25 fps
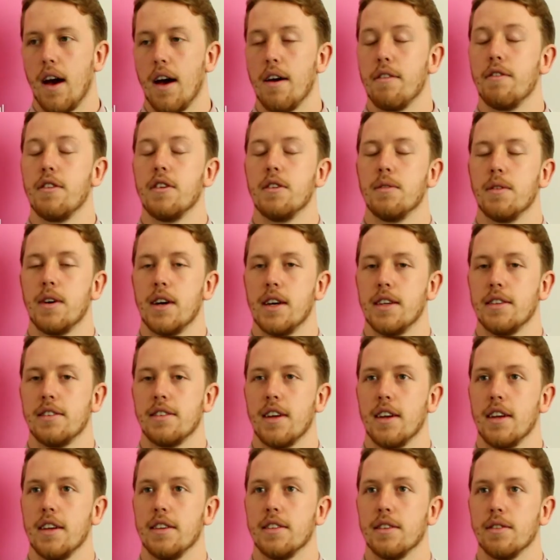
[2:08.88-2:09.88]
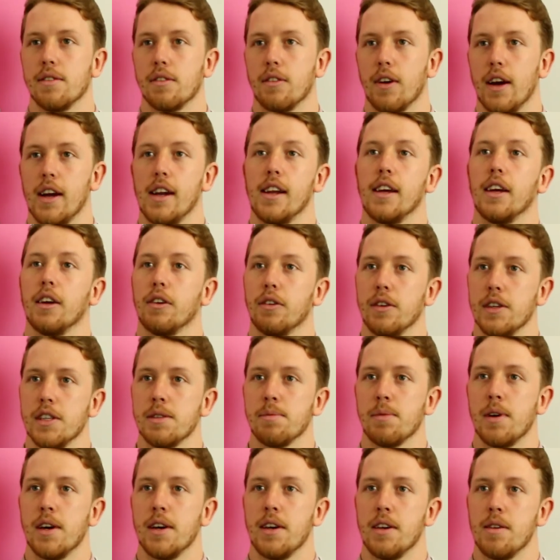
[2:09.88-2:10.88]
I feel my studies have greatly
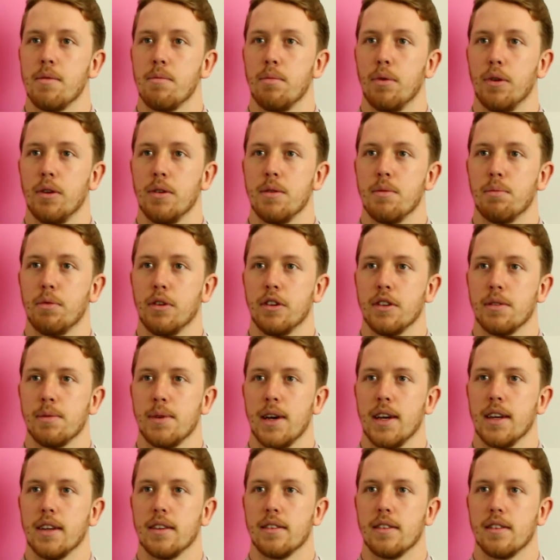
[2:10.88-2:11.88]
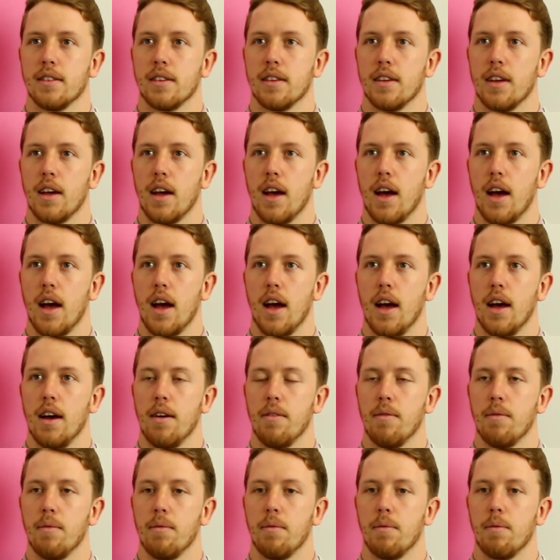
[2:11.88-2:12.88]
increased my employment prospects.
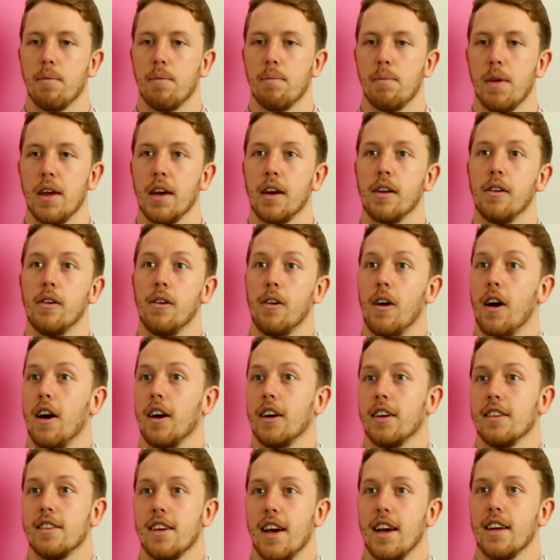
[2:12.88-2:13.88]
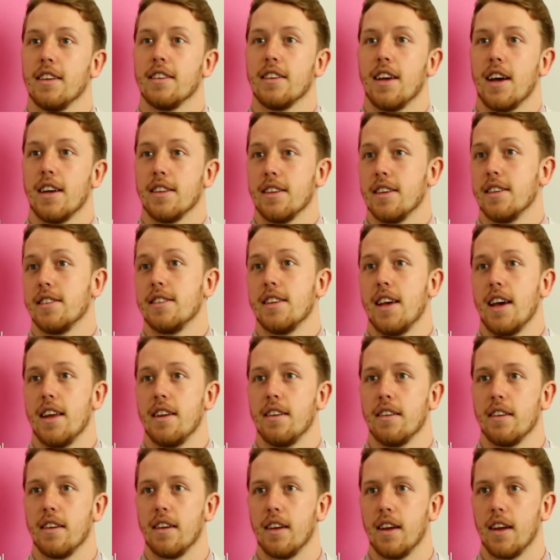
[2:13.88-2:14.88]
Um, being a non-architect, as I
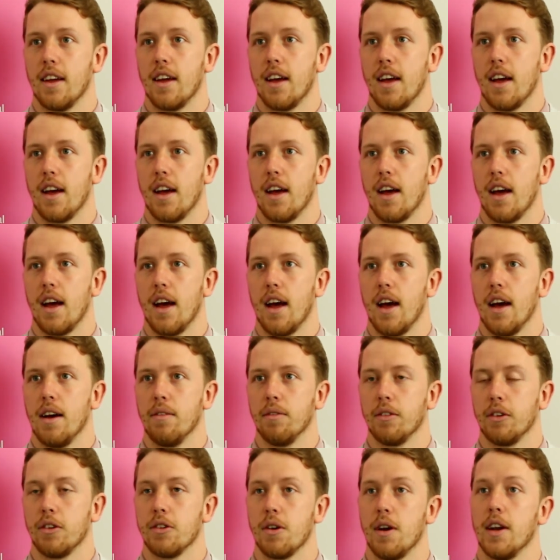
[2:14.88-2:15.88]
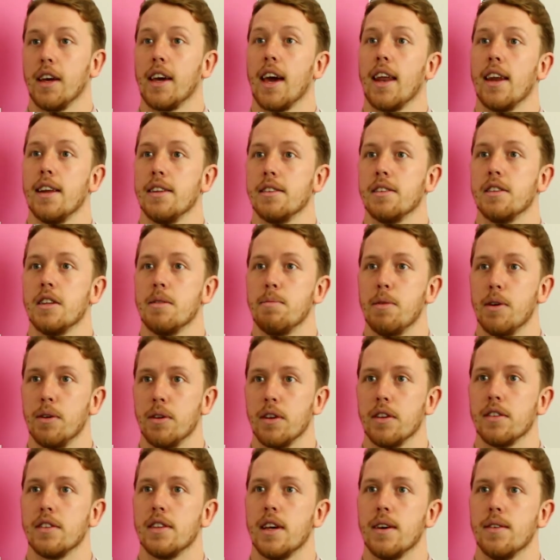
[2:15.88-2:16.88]
said, um, trying to get into the
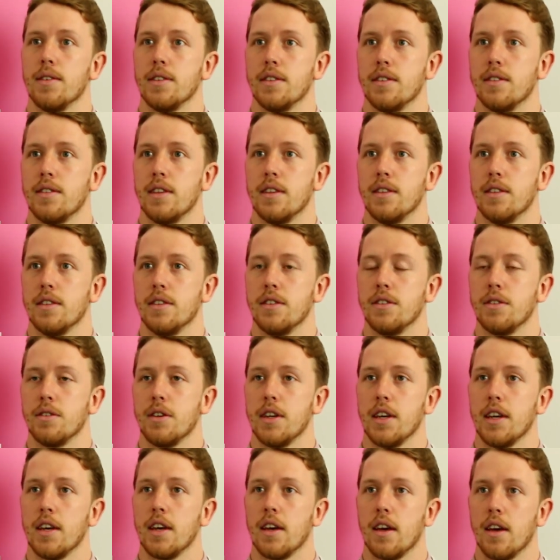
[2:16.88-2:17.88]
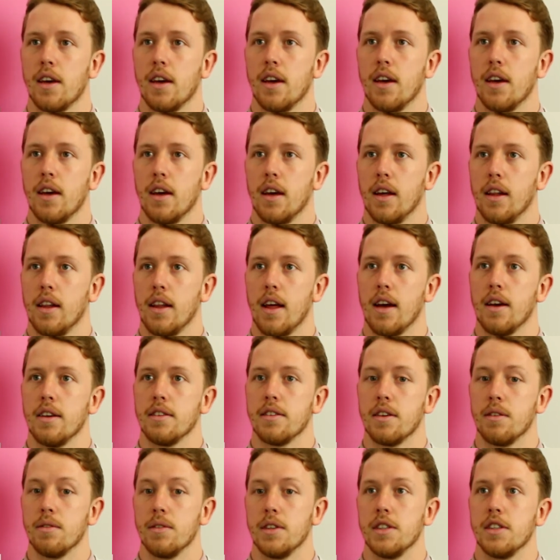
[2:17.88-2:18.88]
building services industry there's
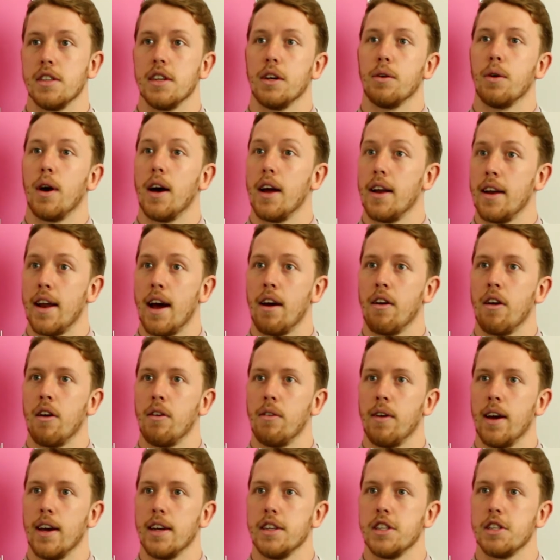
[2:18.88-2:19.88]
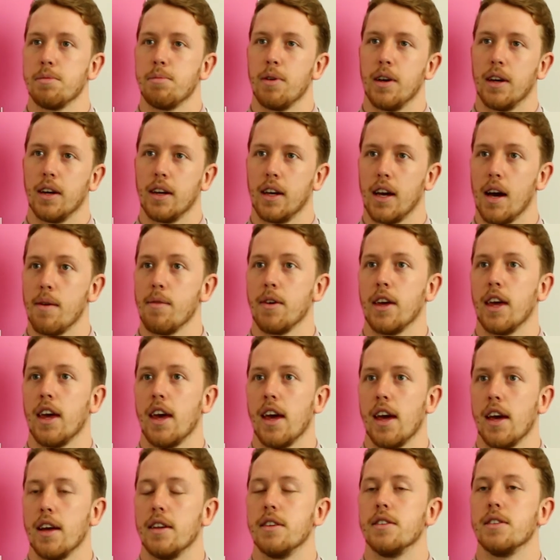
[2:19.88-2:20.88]
originally quite a narrow range, but coming
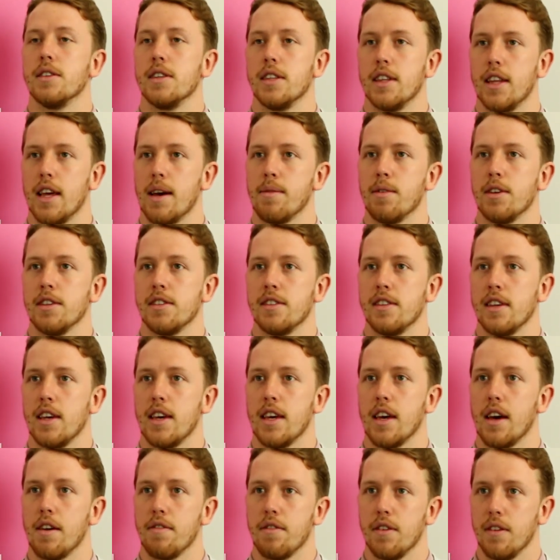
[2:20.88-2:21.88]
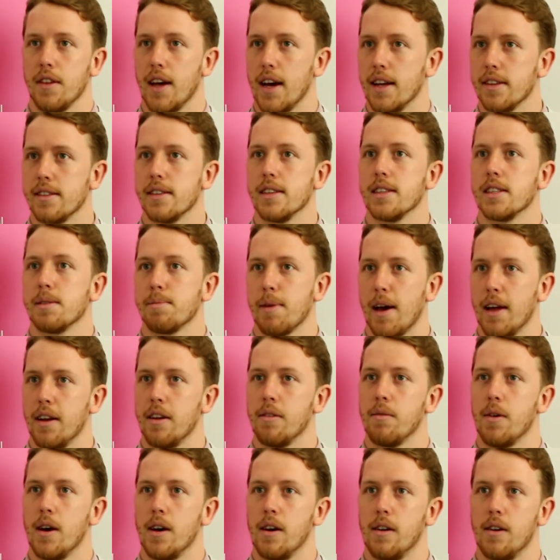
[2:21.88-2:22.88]
here and doing the MSc, I feel that's
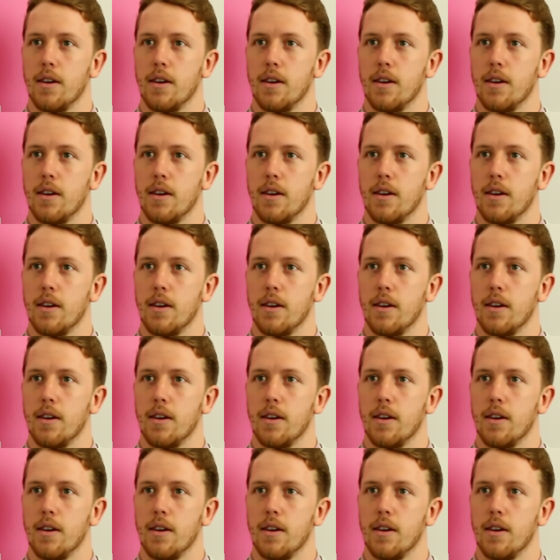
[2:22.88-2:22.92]
expanded my